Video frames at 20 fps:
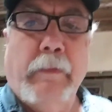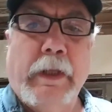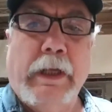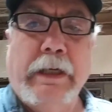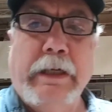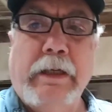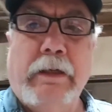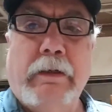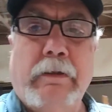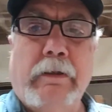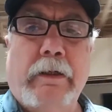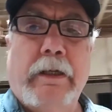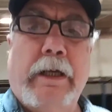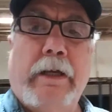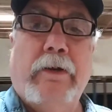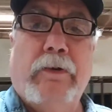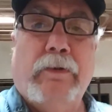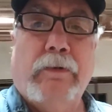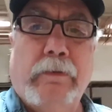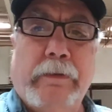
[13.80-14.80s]
I got to learn how
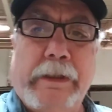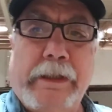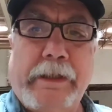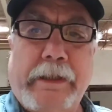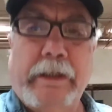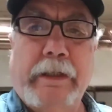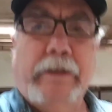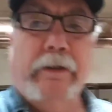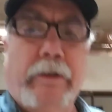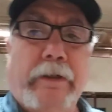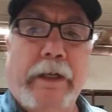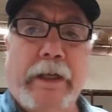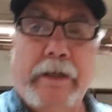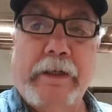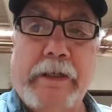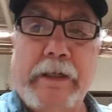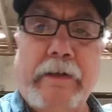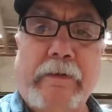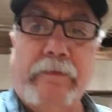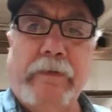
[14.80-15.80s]
to hold this thing or get a
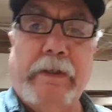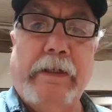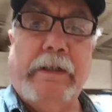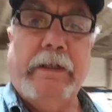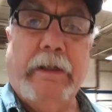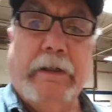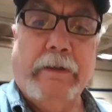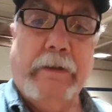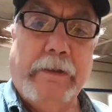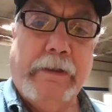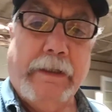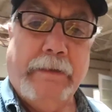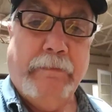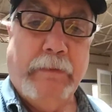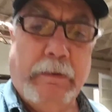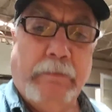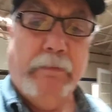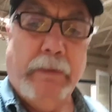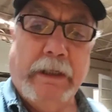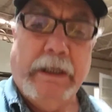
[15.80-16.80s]
selfie stick or
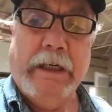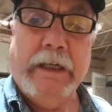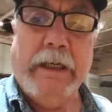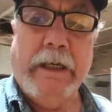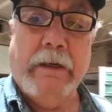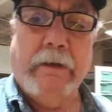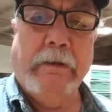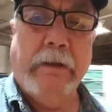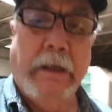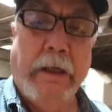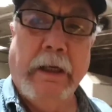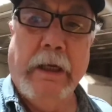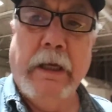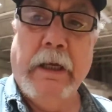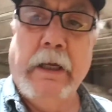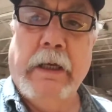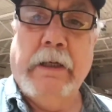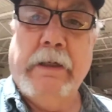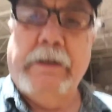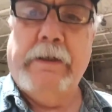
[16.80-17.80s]
something. But anyhow,
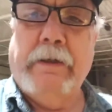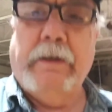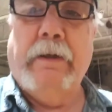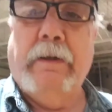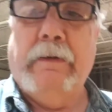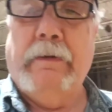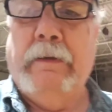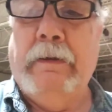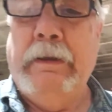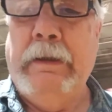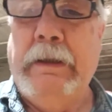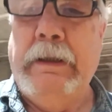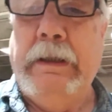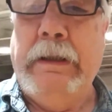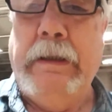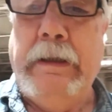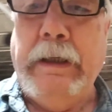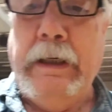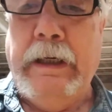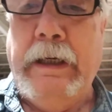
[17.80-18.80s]
so
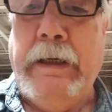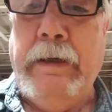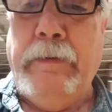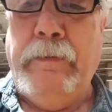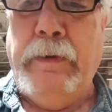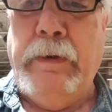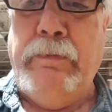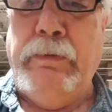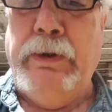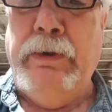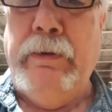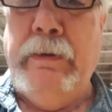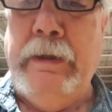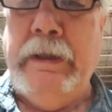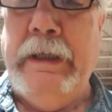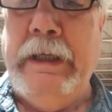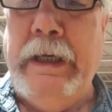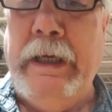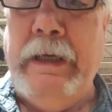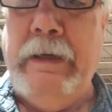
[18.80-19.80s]
what we're doing
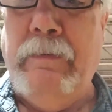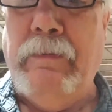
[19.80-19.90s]
today,